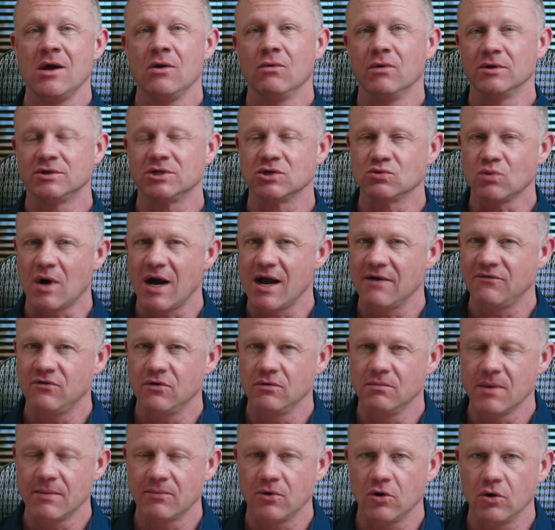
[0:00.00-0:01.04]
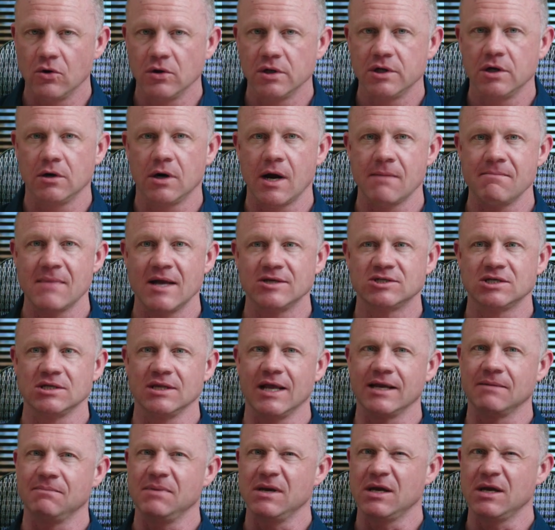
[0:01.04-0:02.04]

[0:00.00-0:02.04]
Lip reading: which is why if you remember earlier I mentioned, like,